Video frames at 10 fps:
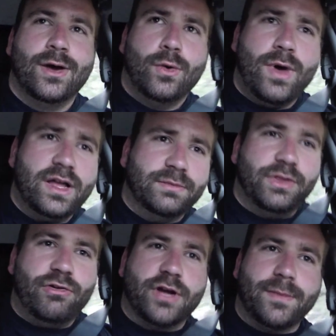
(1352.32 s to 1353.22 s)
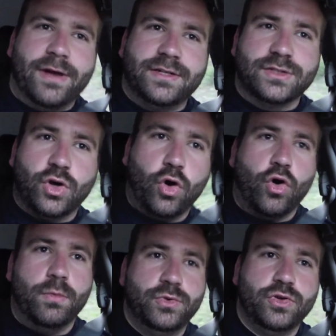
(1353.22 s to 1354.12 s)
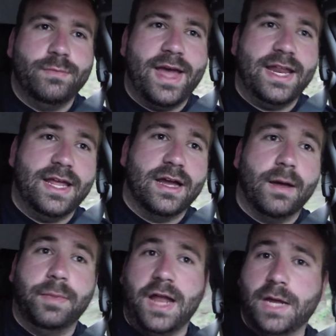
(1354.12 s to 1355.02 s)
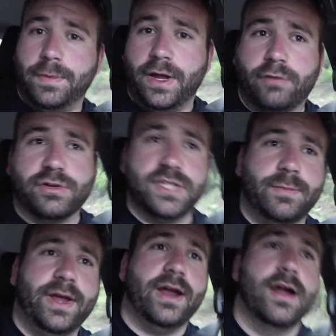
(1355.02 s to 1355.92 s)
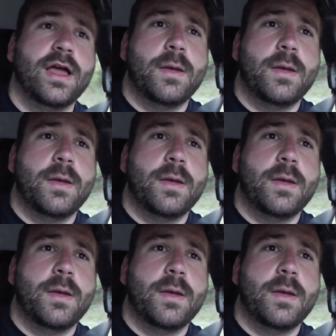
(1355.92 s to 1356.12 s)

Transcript: Welcome to the Rocky Mountains, home to many a black bear, grizzly bear,